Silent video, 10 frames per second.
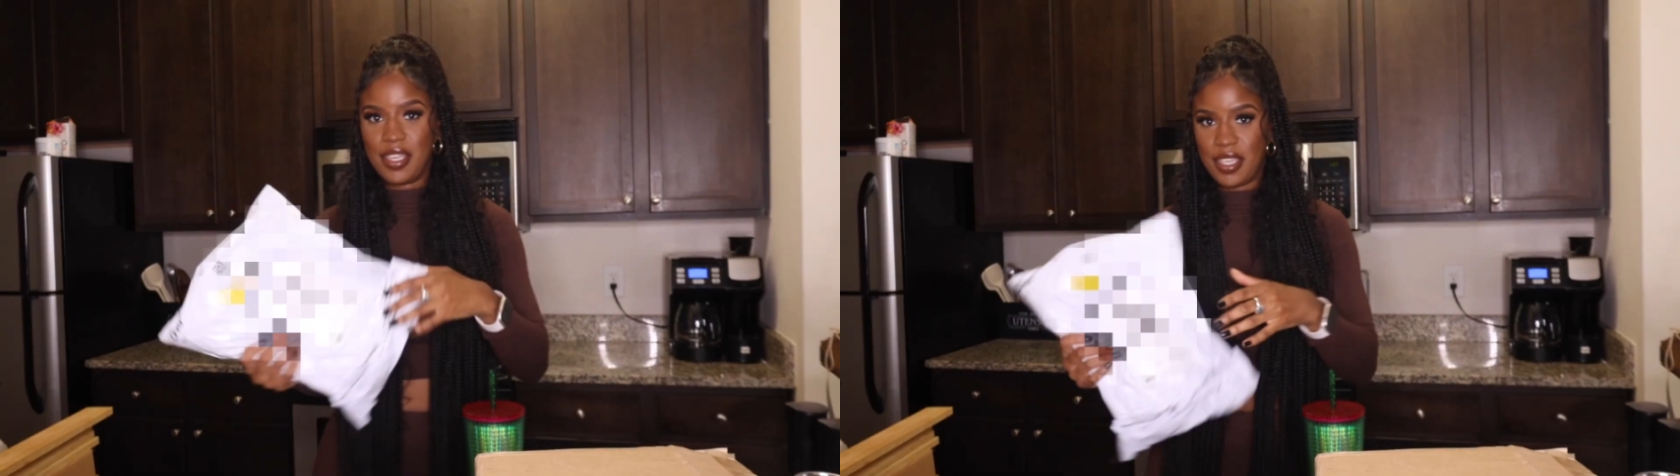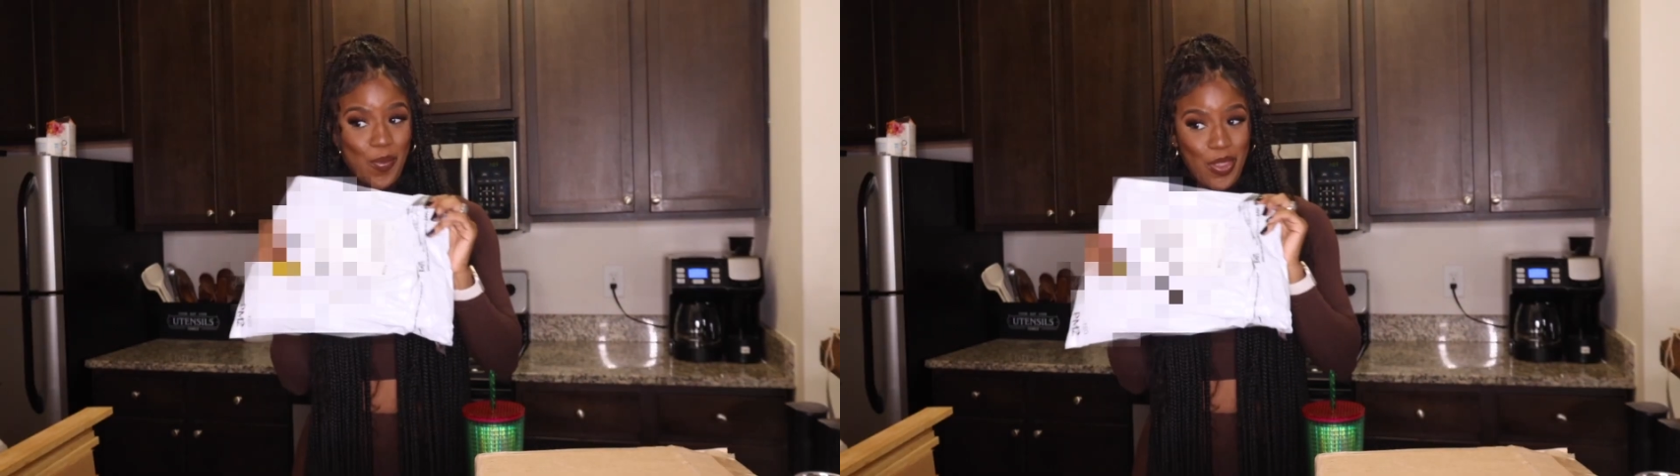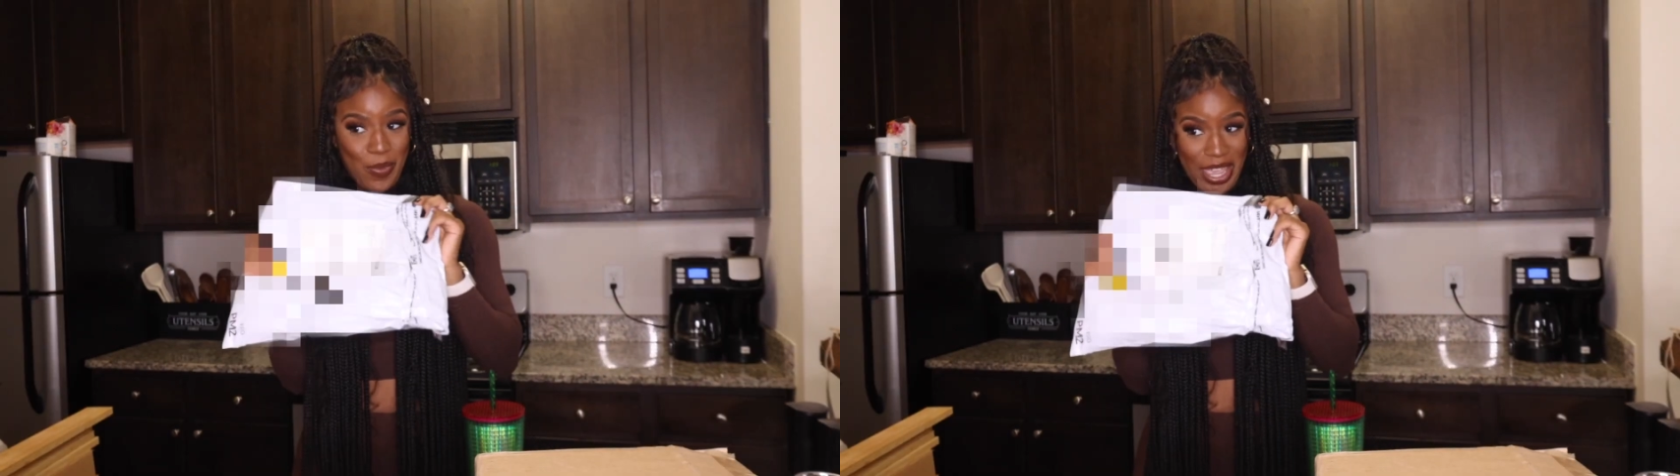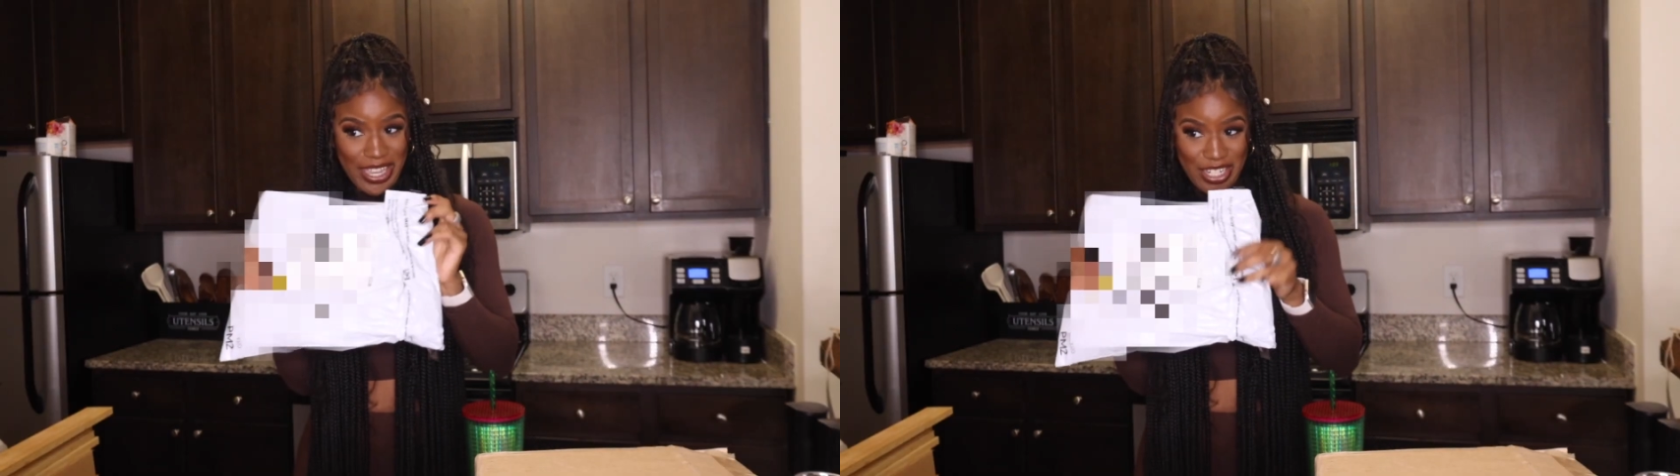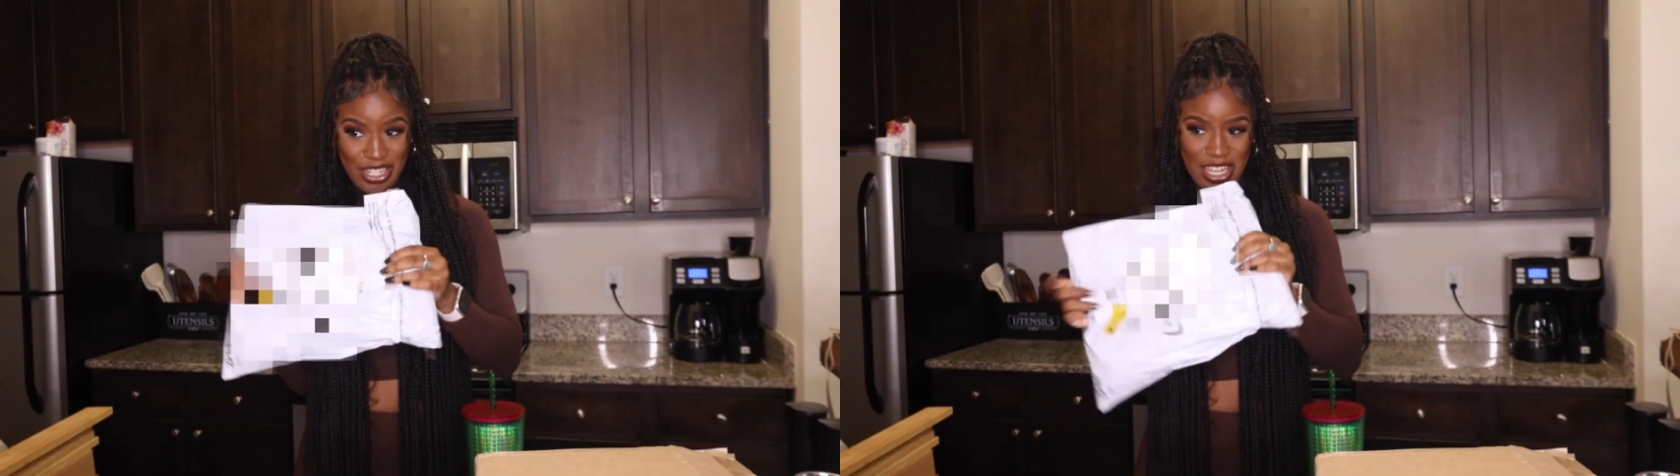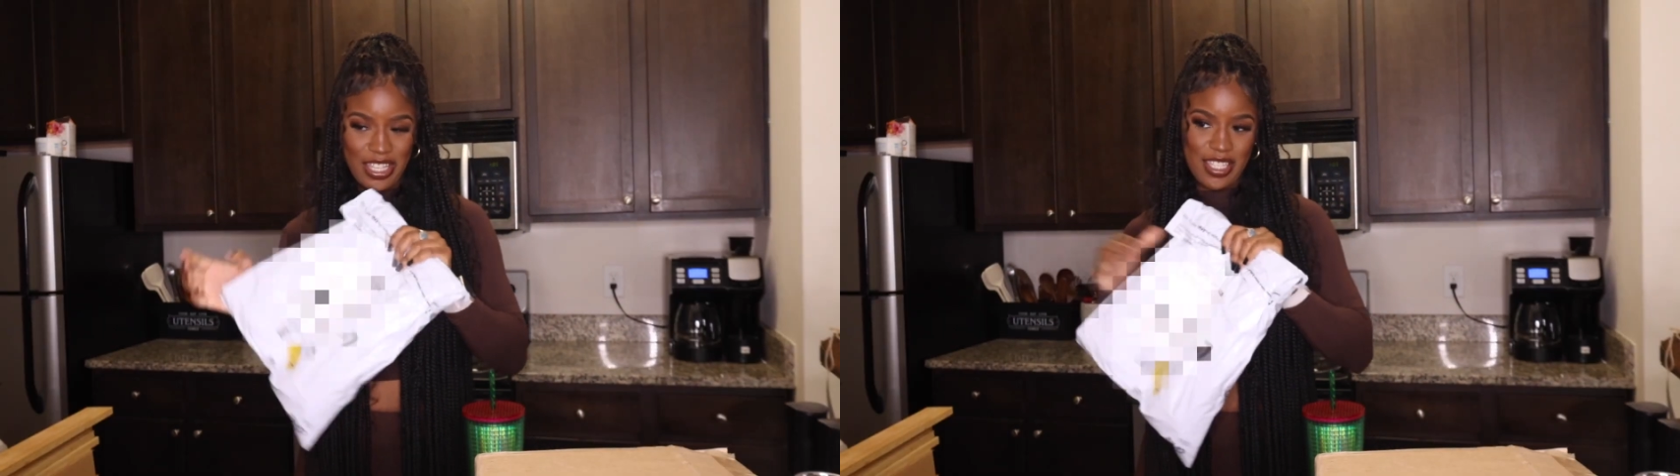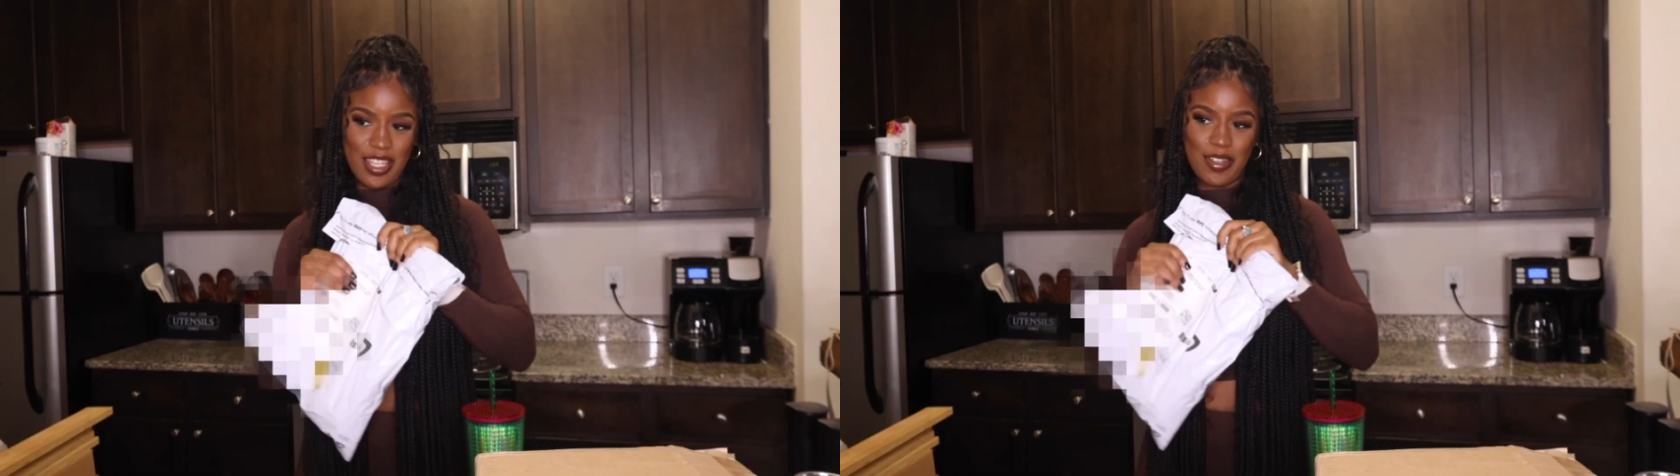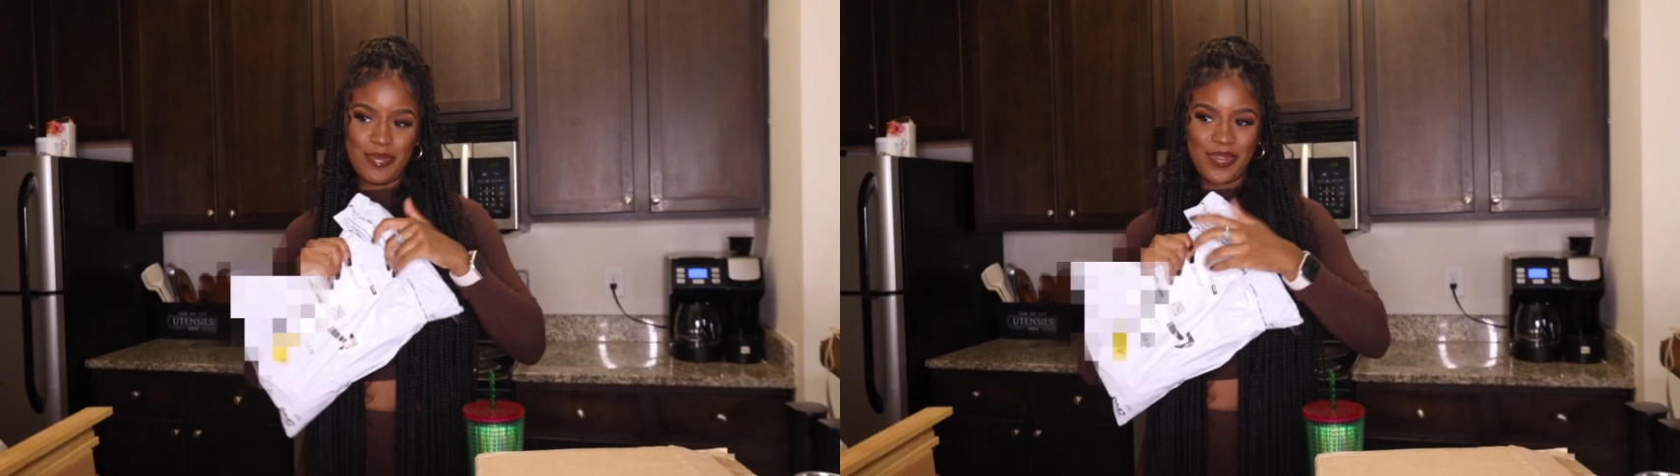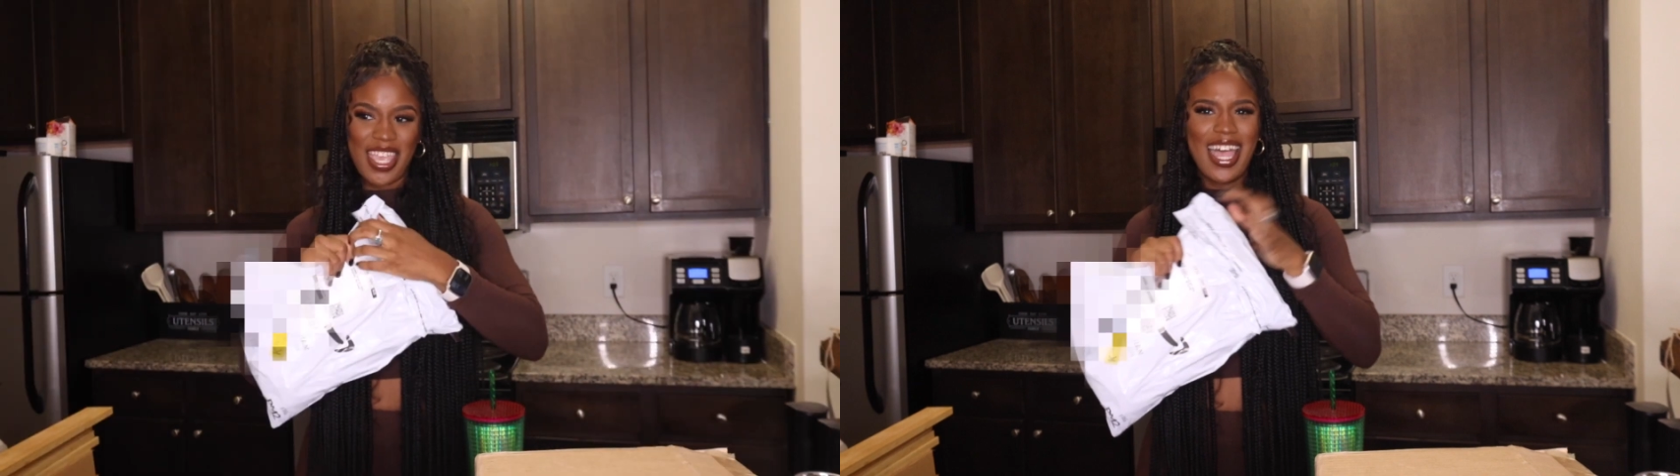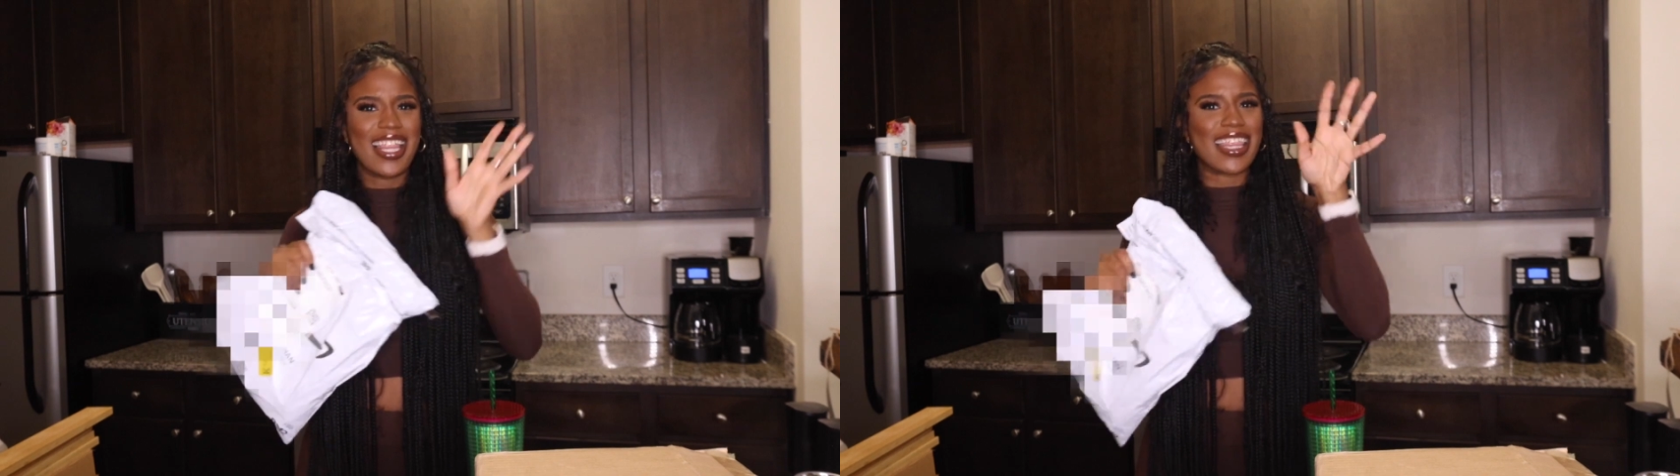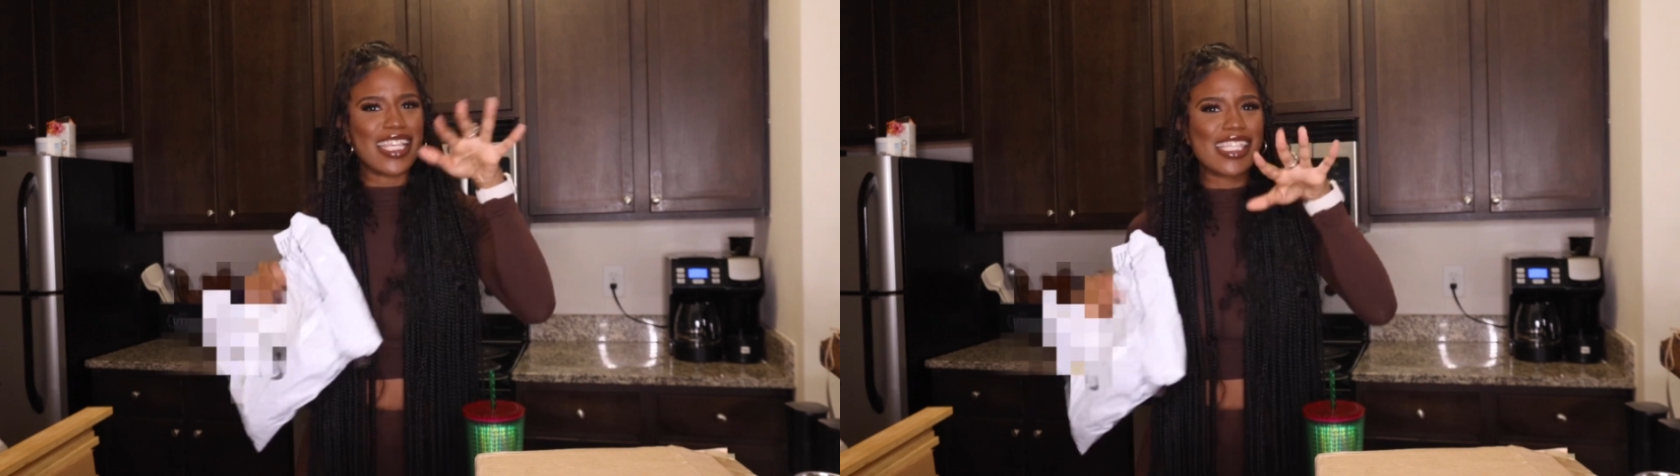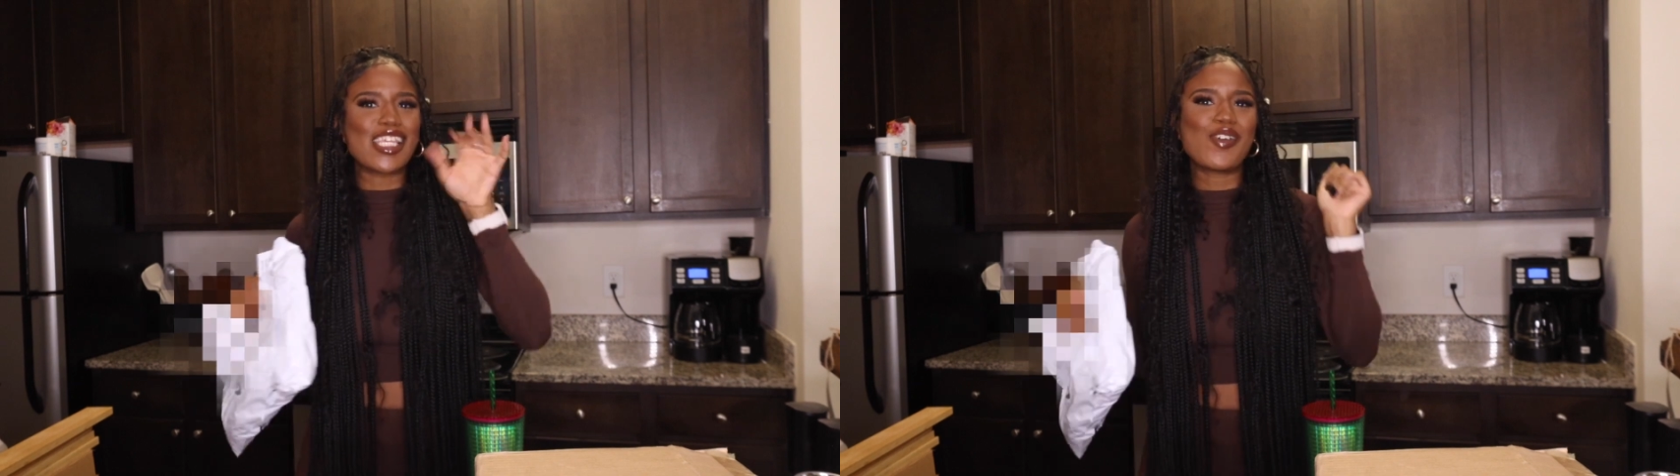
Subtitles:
open the package up, so let's